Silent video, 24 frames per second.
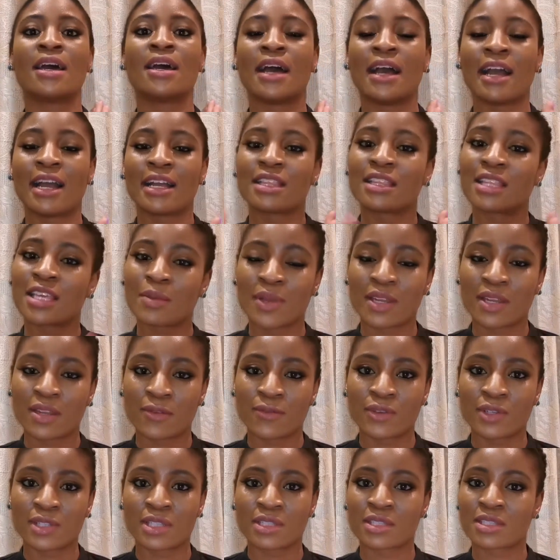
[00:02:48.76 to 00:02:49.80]
and their
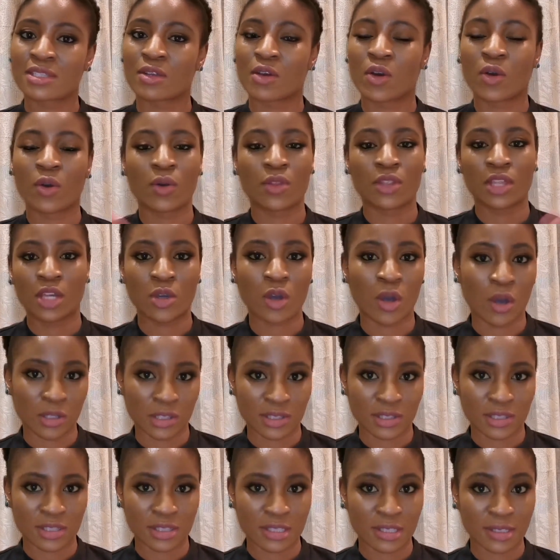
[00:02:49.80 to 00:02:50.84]
benefits or their
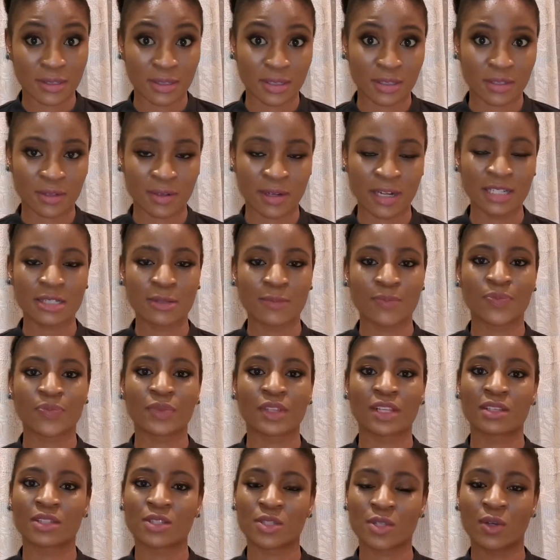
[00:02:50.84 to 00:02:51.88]
cons. All right.
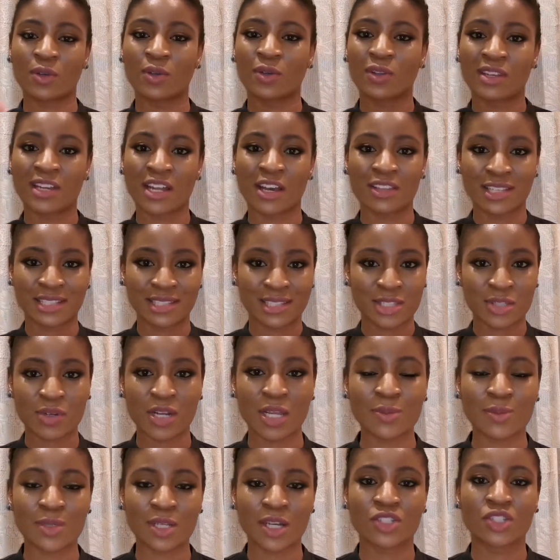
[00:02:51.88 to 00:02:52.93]
So now that's
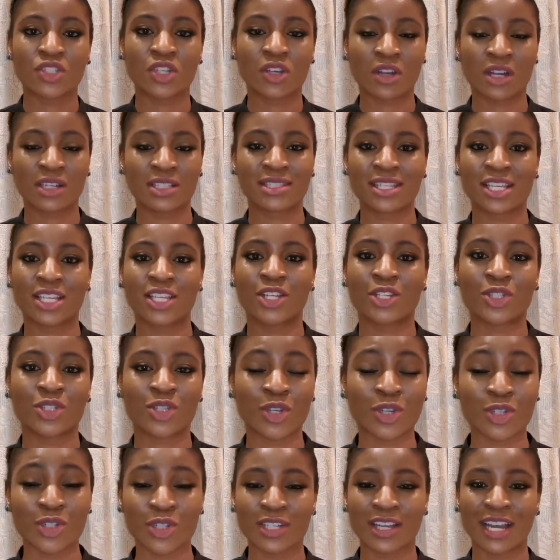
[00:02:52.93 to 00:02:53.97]
scraped out, you can't say you
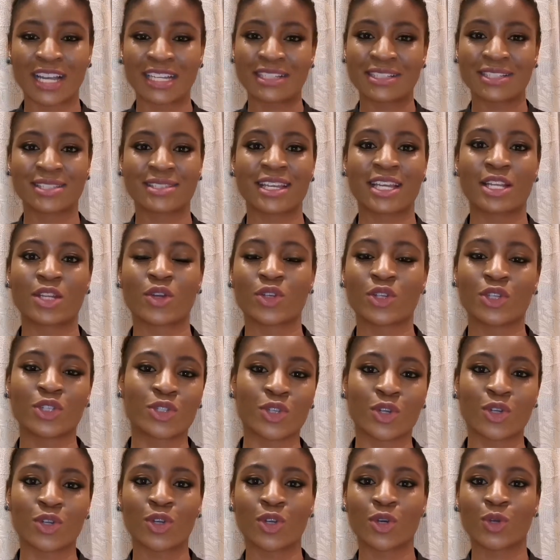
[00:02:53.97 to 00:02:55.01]
don't understand or you
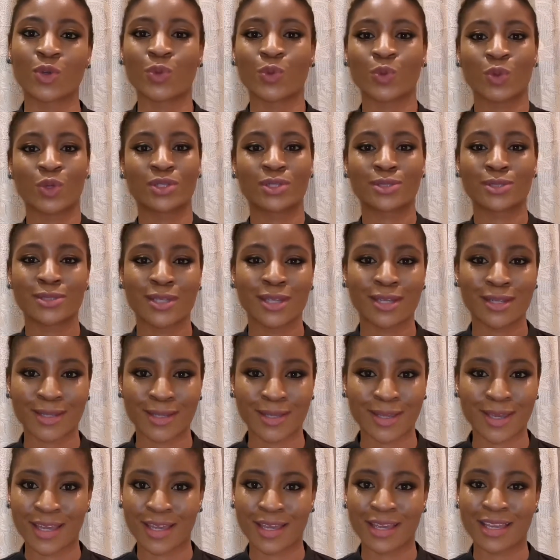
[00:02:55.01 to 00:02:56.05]
don't know
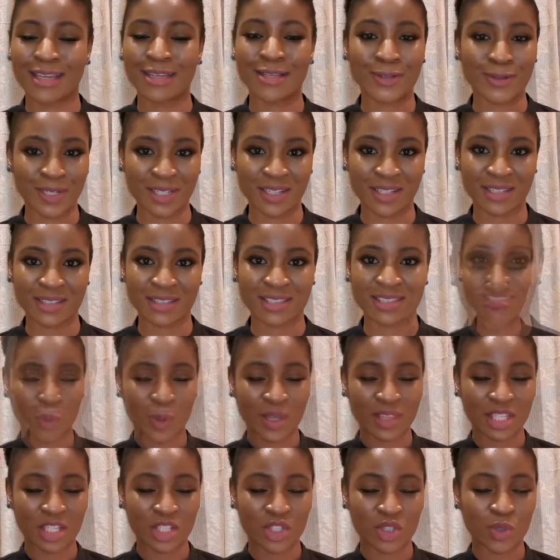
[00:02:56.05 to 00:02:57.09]
skincare ingredients. So
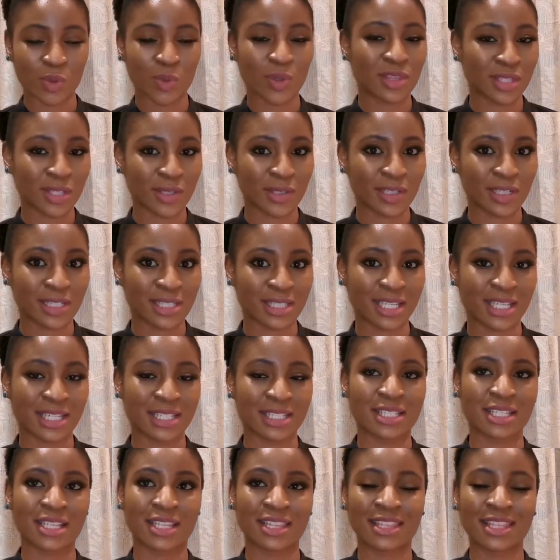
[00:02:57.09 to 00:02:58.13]
what they do with ingredients
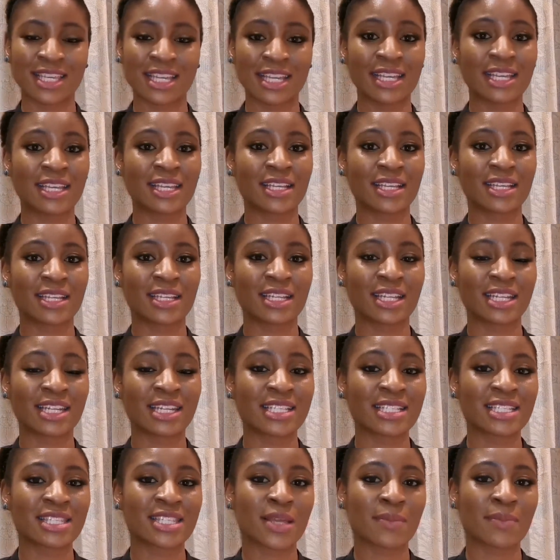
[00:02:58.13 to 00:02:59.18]
is they
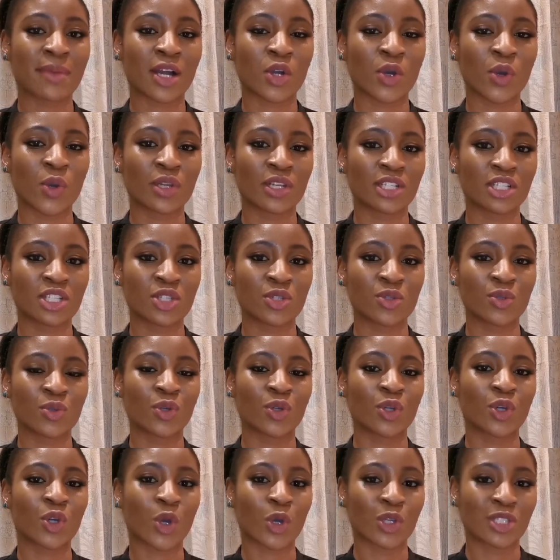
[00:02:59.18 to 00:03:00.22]
list them according to
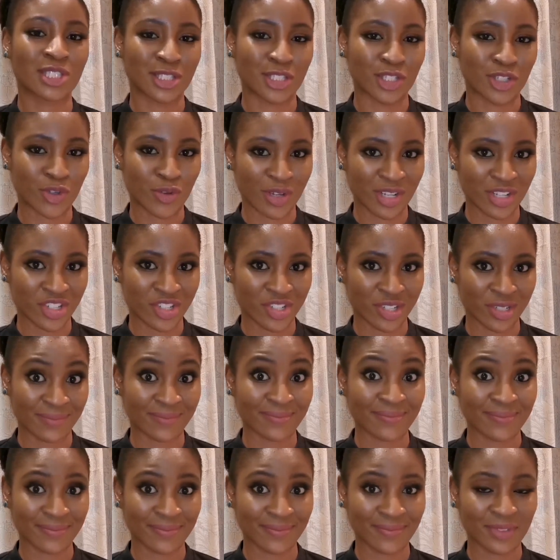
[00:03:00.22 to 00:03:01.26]
concentration,
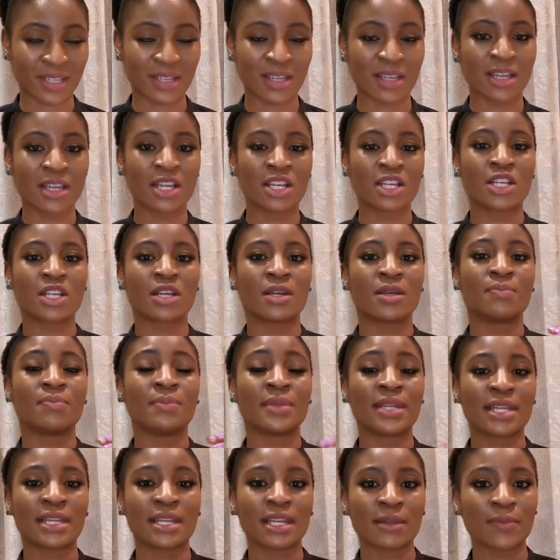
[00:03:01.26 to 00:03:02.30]

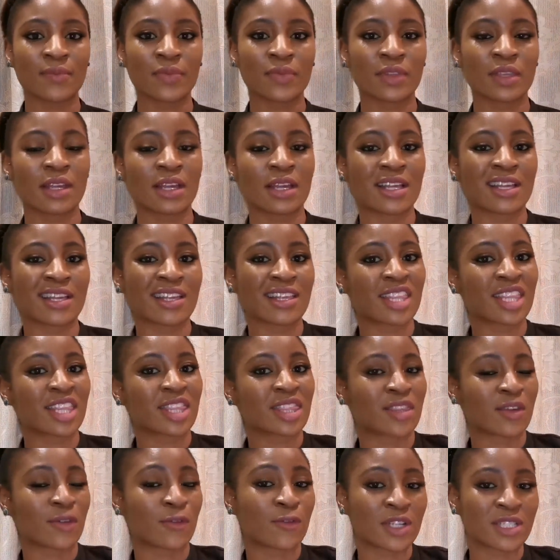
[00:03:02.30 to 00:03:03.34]
meaning
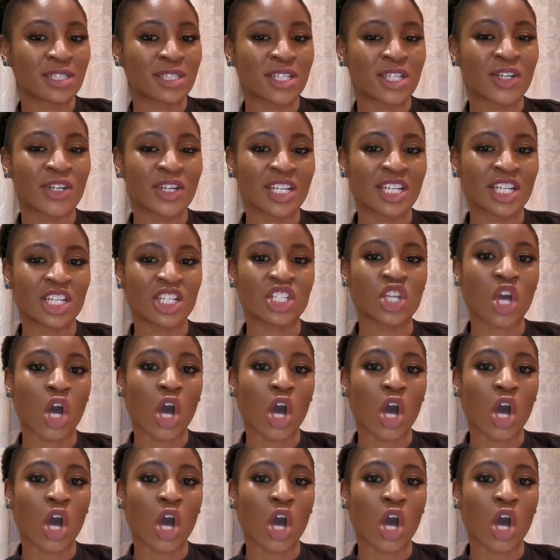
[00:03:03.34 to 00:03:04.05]
the first ingredient